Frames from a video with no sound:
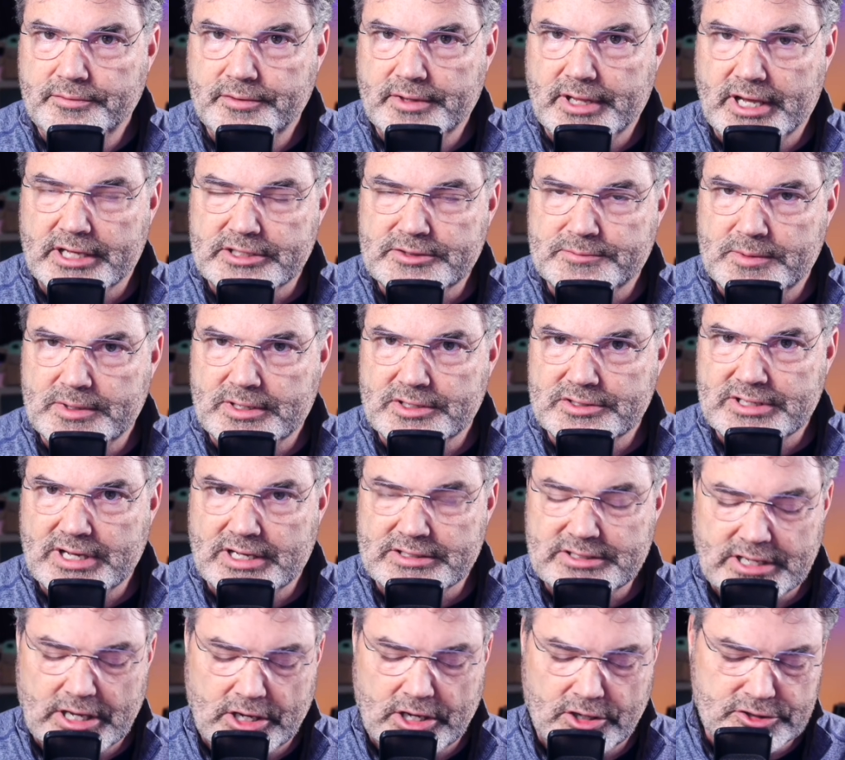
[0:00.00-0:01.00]
That's because
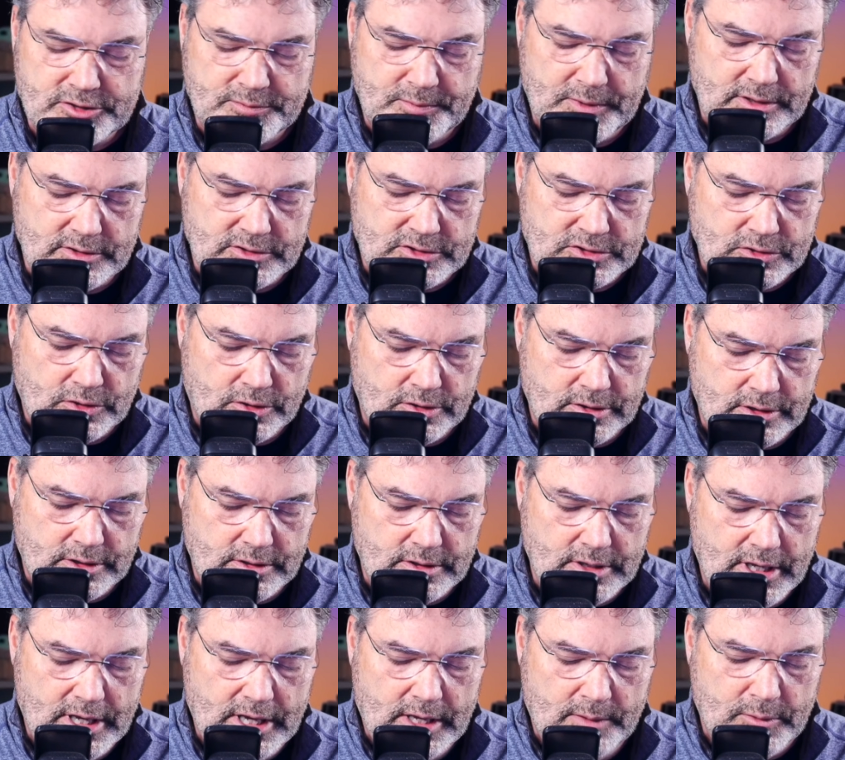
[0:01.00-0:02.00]
that's how it's being
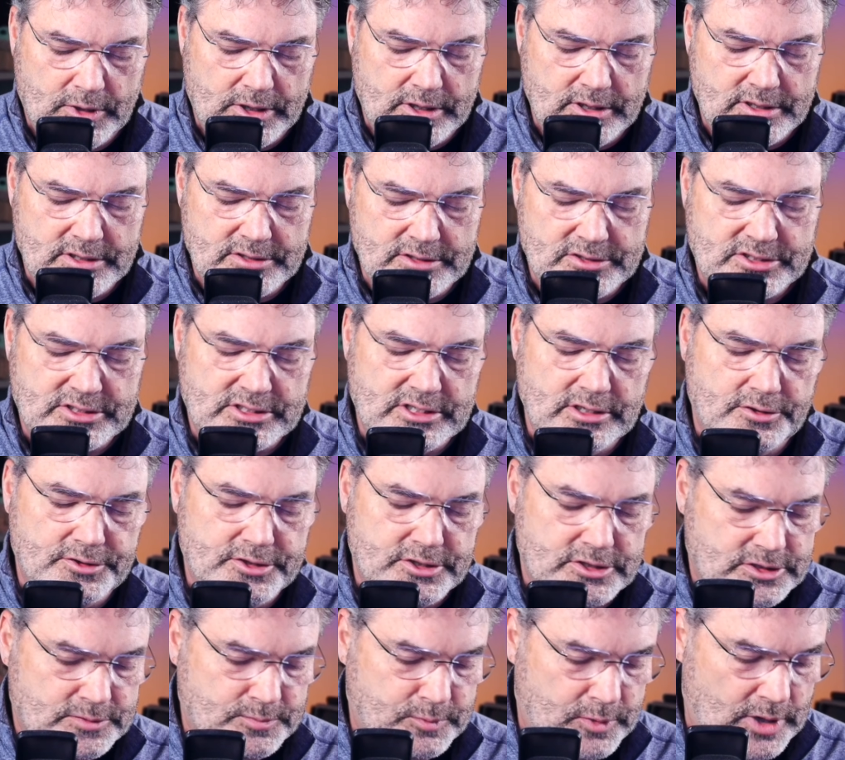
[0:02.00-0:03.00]
sorted, but it is still
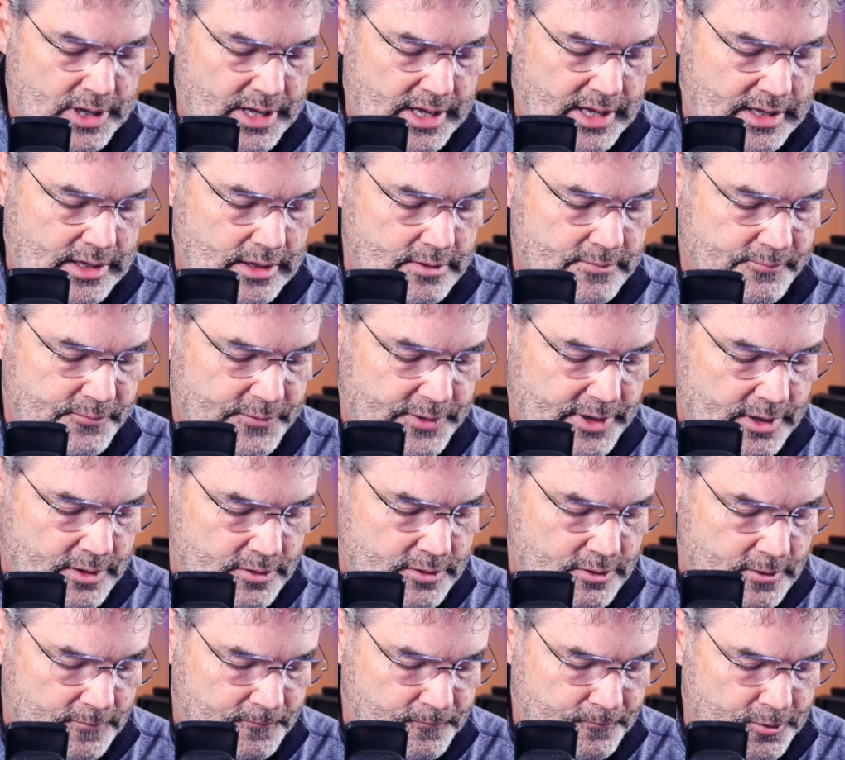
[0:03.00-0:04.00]
displaying
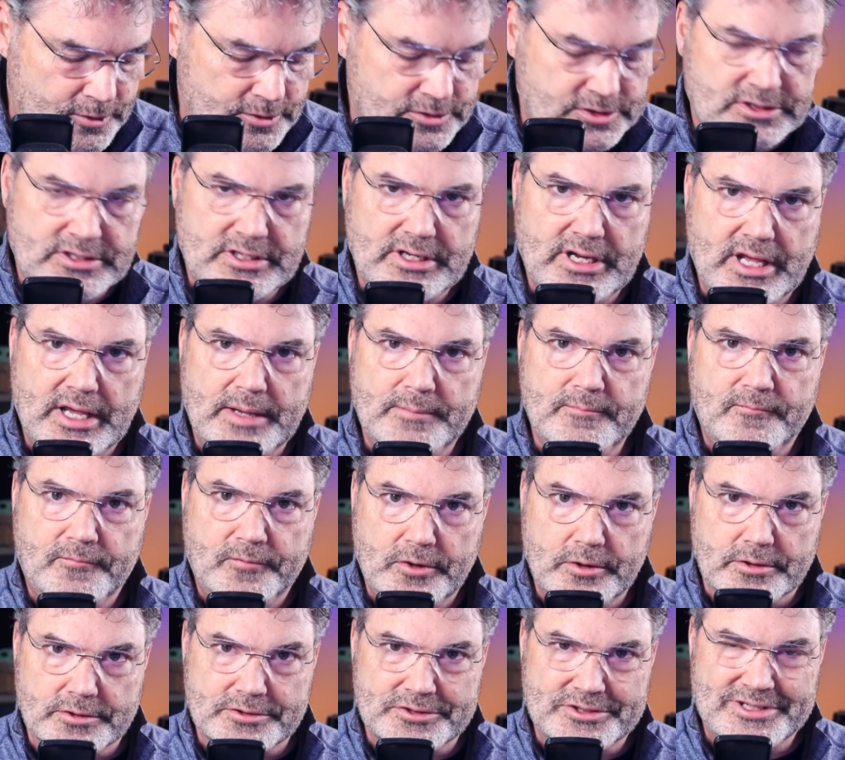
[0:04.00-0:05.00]
the first name
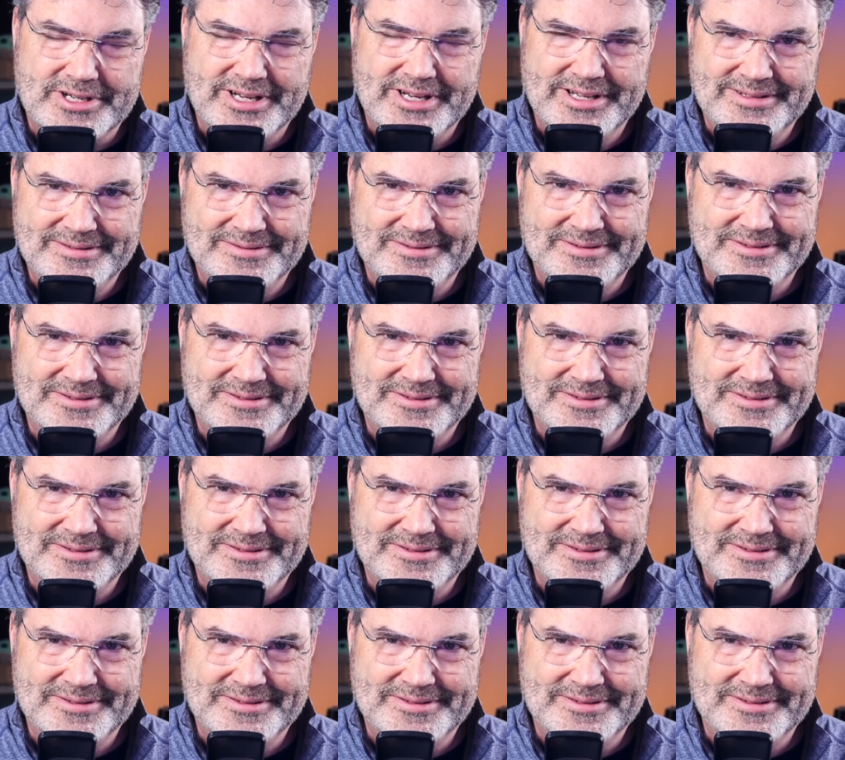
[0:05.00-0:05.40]
first.